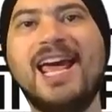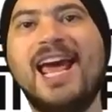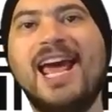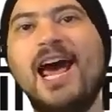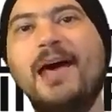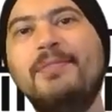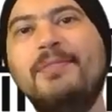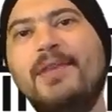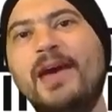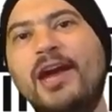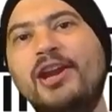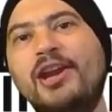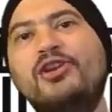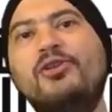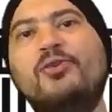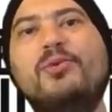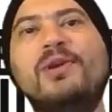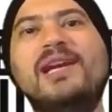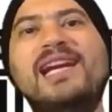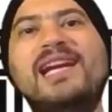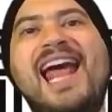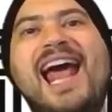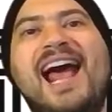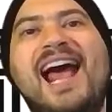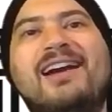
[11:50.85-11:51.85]
And then you
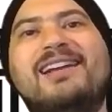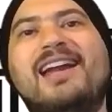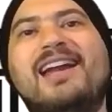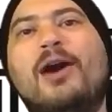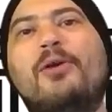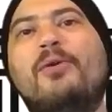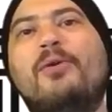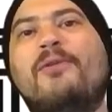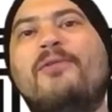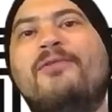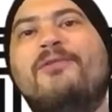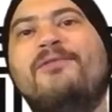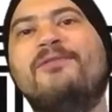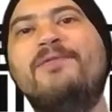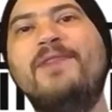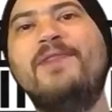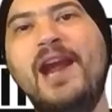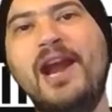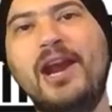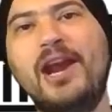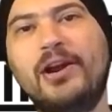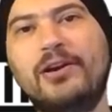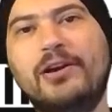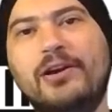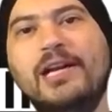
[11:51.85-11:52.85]
react out of
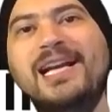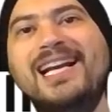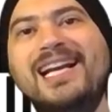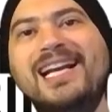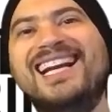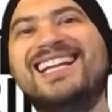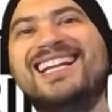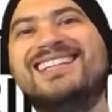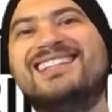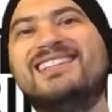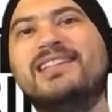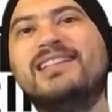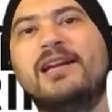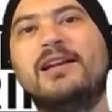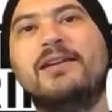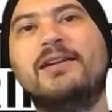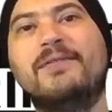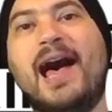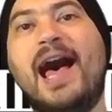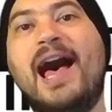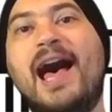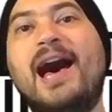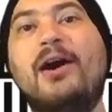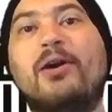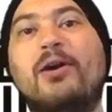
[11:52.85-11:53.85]
fear instead of
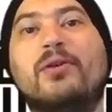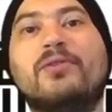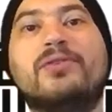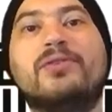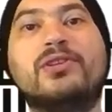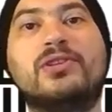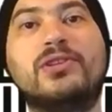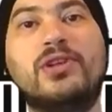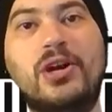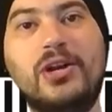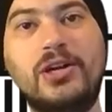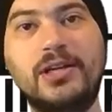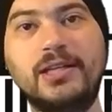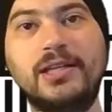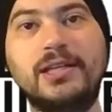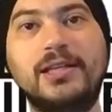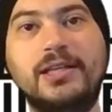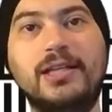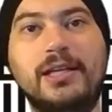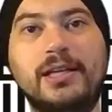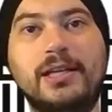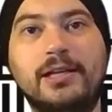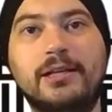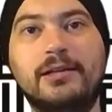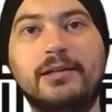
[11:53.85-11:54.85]
out of
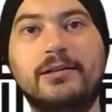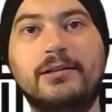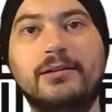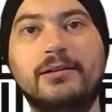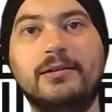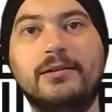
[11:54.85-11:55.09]
certainty,